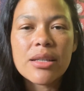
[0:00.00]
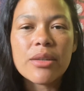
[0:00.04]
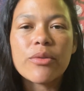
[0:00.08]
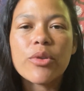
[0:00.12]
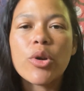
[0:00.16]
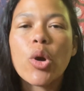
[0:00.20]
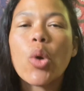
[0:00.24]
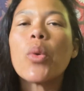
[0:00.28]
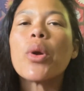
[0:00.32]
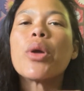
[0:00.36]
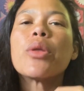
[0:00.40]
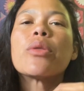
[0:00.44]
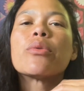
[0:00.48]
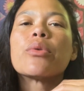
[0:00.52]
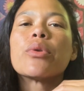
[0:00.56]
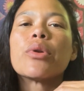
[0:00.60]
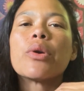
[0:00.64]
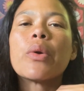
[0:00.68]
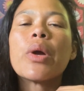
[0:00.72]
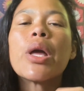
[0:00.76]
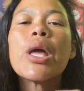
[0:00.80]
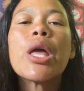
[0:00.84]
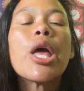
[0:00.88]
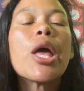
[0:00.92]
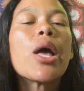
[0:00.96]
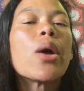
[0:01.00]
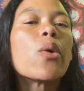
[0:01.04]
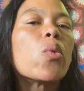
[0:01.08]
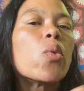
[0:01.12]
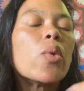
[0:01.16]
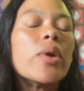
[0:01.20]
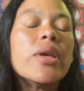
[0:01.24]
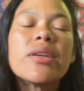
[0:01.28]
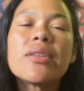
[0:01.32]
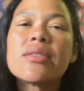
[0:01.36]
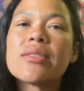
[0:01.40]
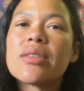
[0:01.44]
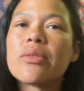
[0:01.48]
of going through
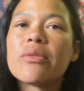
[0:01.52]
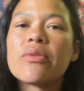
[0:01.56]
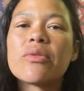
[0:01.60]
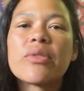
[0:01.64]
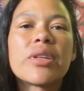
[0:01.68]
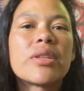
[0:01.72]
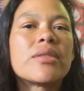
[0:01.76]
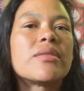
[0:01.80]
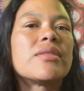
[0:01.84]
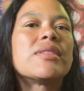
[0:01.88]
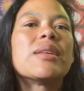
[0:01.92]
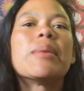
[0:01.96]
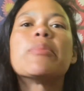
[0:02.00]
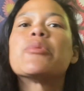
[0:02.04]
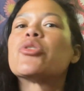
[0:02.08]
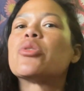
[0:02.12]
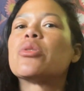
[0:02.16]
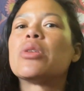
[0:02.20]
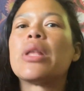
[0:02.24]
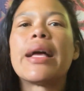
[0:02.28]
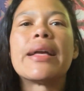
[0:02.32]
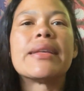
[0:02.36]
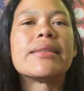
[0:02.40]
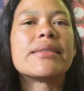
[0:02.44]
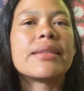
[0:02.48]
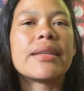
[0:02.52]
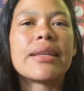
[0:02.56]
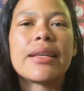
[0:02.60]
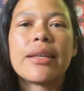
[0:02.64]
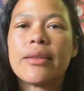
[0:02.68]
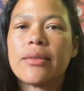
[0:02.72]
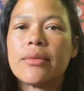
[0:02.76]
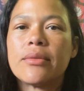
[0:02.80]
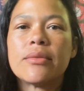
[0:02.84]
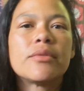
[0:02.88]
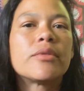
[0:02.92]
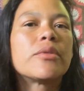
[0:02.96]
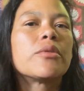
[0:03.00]
weeks of
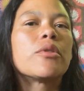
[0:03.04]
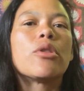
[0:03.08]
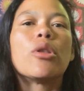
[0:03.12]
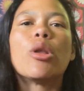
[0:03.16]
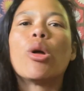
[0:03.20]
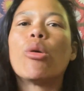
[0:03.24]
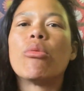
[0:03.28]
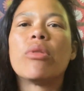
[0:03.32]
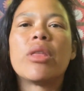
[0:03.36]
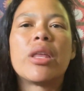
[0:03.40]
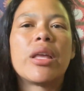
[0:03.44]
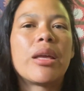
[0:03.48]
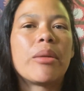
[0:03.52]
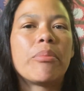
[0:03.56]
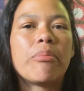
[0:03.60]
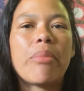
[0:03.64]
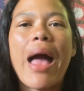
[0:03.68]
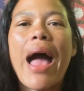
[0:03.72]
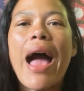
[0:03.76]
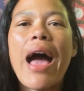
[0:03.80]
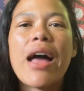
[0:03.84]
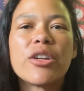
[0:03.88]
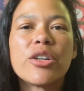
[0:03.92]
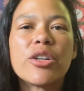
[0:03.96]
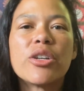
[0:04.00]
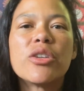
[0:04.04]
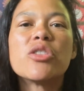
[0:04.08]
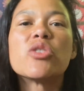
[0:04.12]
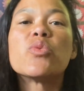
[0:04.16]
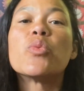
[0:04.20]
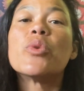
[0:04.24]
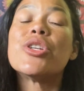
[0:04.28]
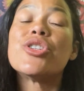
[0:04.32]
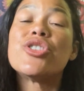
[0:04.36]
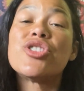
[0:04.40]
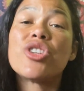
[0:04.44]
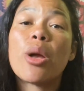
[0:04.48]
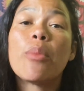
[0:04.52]
conceptualizing clothing and patterns.
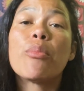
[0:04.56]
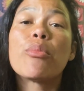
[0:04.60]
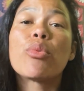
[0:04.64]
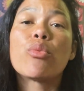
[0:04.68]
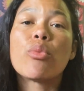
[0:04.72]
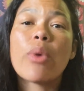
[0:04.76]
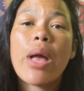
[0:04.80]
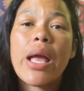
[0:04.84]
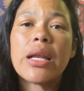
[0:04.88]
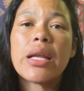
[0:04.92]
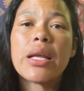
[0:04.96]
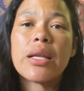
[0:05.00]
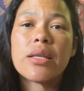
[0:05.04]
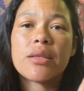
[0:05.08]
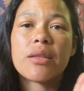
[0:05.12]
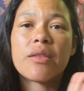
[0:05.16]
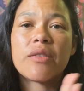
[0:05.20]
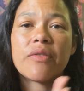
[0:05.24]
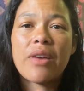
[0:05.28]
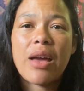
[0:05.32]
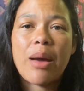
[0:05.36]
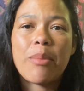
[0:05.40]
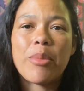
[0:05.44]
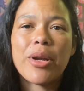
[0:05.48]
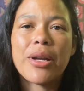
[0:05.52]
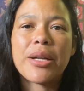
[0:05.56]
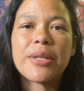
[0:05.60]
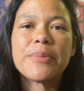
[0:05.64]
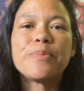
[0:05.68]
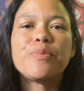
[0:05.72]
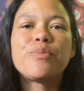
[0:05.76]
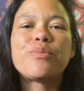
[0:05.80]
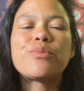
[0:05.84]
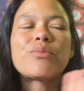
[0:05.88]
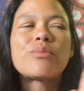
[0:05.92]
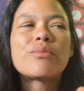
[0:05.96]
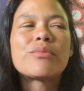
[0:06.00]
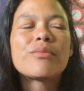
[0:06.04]
We jump right into the fabric.
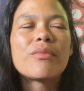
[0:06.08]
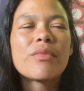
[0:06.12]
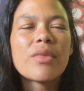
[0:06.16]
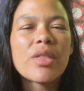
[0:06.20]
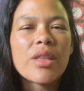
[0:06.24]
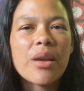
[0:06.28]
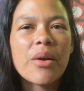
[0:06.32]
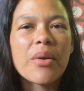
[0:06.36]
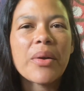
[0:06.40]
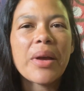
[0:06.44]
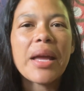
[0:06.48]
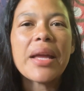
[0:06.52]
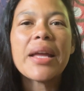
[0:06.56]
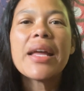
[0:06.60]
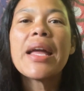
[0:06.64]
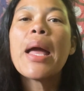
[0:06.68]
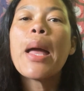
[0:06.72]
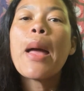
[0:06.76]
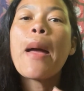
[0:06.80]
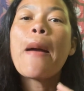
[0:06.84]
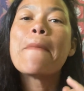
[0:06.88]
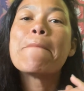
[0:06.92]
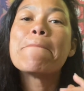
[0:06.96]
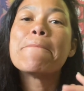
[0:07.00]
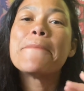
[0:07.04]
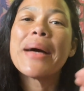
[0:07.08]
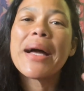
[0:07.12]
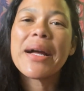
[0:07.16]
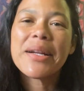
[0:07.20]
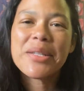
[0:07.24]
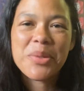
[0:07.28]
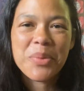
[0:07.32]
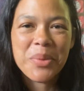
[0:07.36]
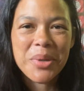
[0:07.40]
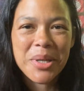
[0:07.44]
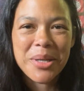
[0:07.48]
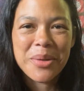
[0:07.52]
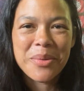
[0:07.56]
Okay. Back
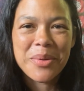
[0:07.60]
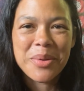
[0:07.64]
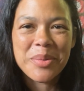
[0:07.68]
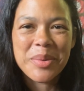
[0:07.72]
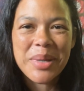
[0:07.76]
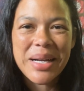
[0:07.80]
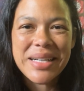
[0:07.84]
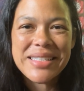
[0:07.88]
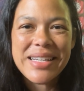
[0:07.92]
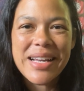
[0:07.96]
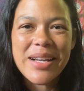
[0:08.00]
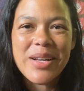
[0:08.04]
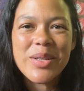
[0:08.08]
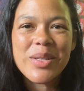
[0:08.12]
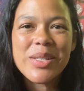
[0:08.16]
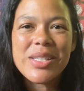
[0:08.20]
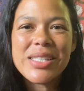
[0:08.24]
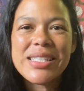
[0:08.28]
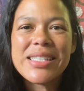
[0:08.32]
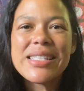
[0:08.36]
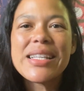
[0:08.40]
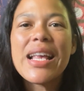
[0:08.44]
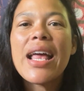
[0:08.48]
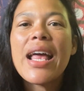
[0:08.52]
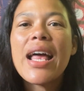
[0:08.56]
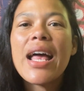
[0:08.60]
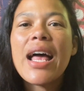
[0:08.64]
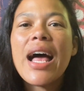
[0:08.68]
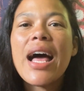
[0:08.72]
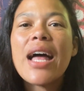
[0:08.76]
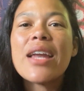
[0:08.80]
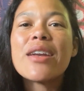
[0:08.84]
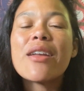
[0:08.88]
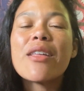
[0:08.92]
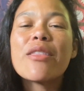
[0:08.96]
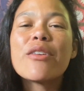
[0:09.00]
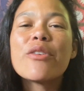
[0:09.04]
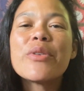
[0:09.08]
to working with rectangles.
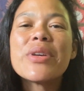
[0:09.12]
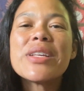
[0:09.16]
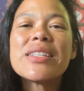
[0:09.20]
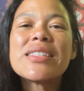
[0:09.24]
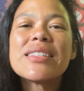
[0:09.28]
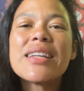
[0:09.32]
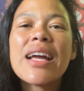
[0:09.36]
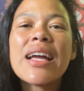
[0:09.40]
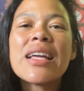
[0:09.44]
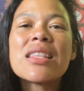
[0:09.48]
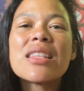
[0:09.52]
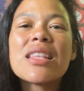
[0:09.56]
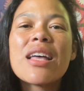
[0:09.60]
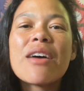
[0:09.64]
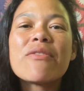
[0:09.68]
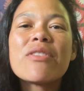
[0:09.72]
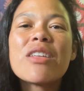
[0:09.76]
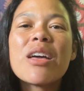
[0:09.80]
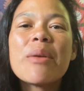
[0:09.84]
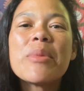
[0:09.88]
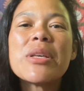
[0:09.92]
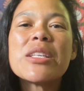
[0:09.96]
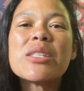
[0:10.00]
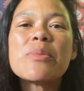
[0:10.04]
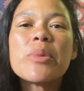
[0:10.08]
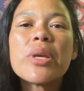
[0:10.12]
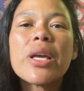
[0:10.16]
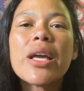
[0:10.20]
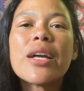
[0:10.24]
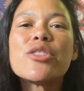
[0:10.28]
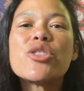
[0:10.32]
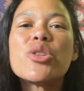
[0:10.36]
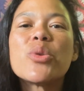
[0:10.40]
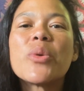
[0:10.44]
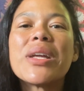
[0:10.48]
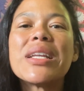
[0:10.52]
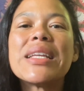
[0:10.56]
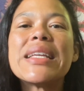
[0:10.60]
Another reason I love them is
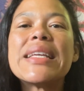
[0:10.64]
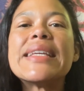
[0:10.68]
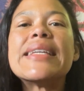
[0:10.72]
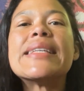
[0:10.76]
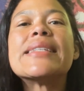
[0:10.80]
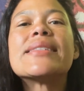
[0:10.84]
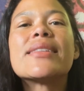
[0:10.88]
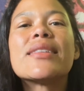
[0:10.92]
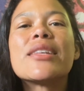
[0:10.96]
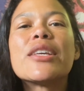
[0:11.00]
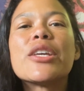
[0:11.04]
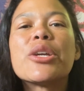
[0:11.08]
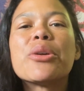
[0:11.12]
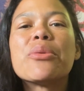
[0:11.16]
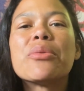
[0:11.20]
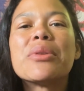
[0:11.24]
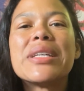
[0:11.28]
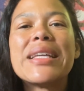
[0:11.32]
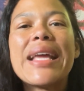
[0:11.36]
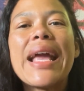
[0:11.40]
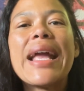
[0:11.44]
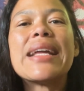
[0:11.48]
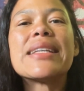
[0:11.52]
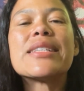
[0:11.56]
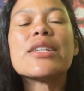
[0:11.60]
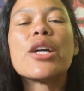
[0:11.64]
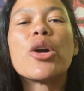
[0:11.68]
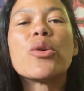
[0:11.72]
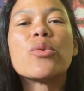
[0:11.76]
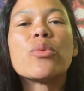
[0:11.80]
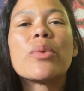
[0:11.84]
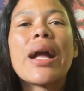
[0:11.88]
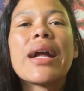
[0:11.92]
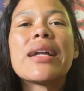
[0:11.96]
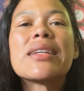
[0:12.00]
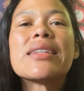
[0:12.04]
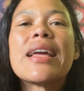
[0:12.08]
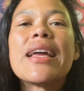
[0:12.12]
because you can easily create a
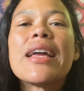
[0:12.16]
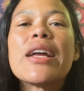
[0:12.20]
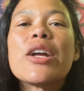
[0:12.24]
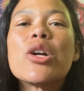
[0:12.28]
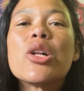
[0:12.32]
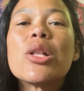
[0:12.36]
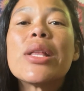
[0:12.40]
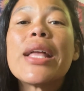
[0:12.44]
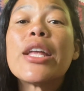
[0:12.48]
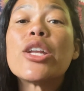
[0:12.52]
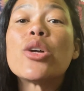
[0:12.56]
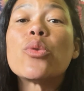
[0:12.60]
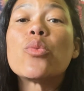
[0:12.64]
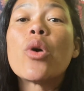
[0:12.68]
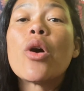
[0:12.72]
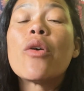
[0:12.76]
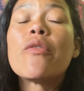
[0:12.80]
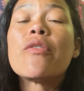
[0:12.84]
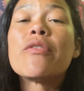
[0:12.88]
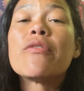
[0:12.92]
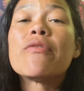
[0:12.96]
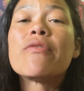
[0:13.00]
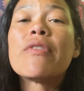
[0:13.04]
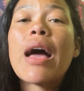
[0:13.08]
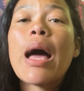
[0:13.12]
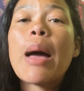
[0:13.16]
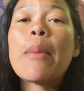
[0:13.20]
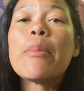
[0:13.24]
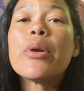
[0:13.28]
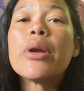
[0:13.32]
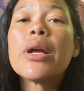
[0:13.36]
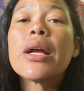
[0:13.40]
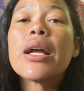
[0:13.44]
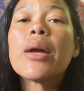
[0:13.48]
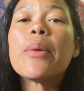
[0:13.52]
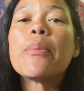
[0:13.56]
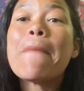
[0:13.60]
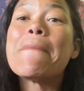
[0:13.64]
rectangle in a woven
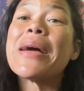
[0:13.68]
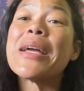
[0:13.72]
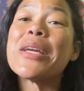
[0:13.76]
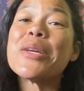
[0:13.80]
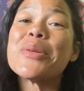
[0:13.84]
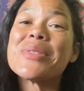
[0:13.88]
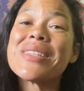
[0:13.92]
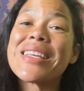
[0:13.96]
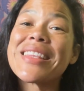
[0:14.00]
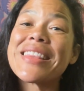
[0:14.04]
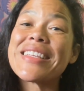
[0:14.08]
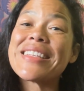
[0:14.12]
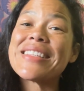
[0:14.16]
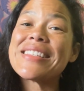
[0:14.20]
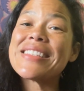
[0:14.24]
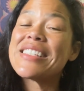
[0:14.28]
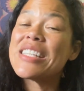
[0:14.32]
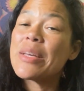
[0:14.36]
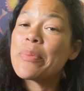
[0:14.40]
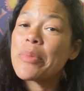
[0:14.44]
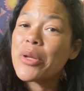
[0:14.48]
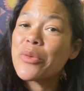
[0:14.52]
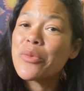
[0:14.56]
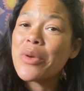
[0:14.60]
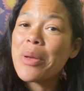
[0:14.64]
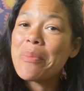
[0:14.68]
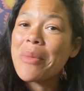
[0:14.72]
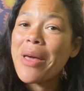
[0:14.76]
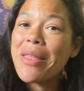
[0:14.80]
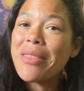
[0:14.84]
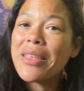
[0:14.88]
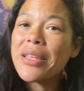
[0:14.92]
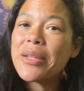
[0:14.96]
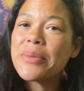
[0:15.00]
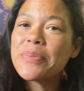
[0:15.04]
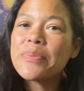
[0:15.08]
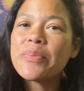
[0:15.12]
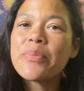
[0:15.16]
fabric by using the snip and rip
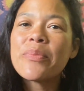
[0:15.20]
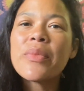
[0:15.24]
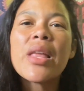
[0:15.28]
method.